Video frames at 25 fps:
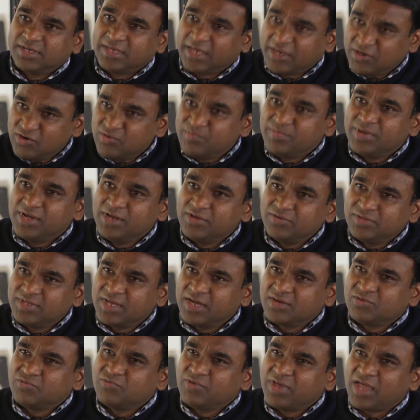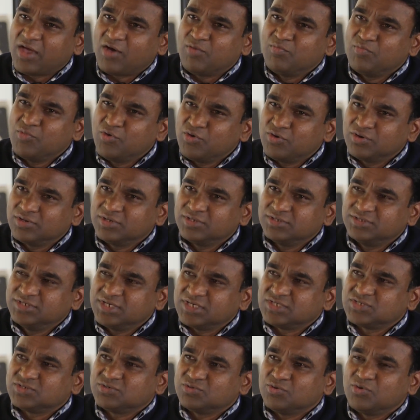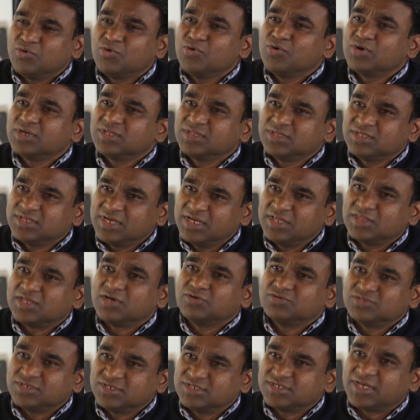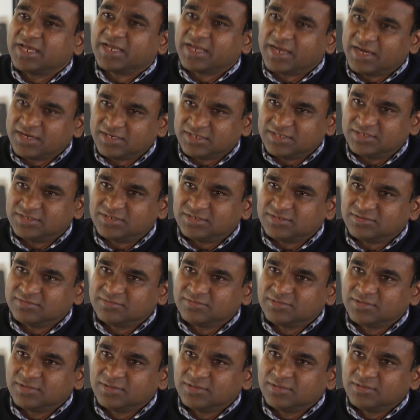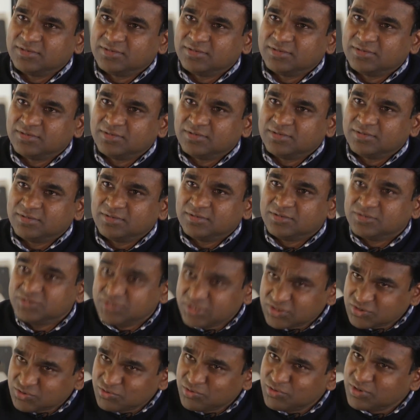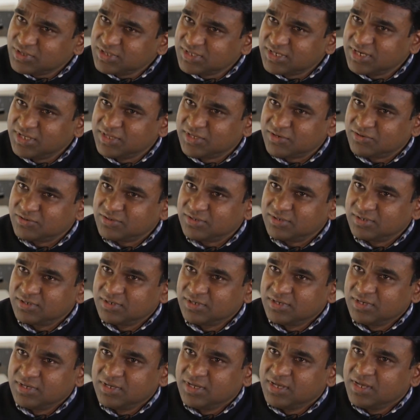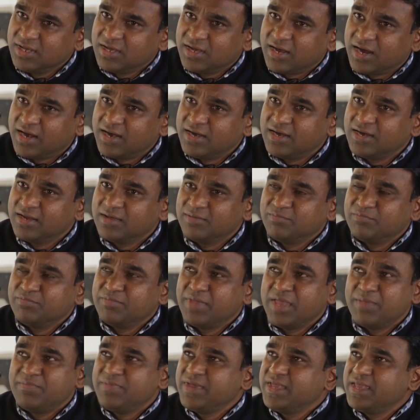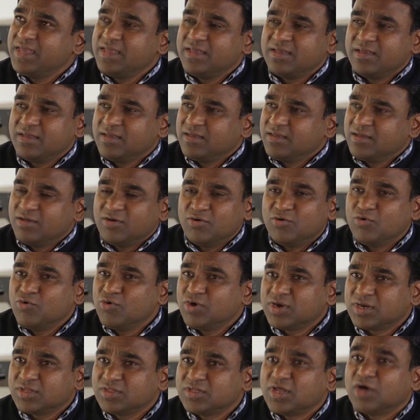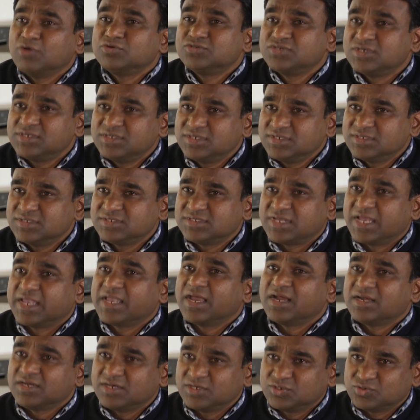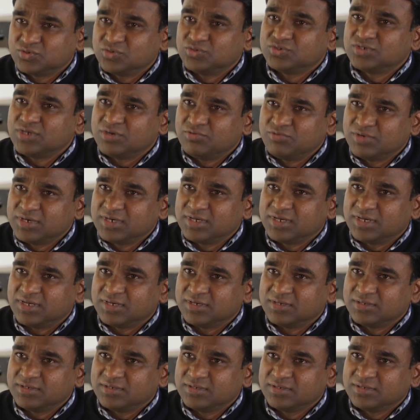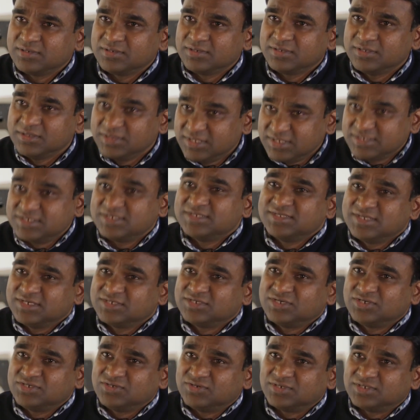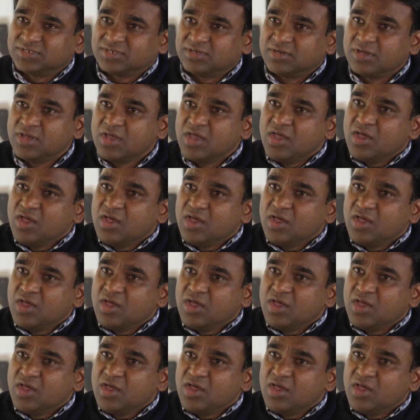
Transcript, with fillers: Can you believe that we have more, just over 3,000 psychiatrists? Just over 3,000 and uh, maybe over 1,000 psychiatric social worker. This is the situation.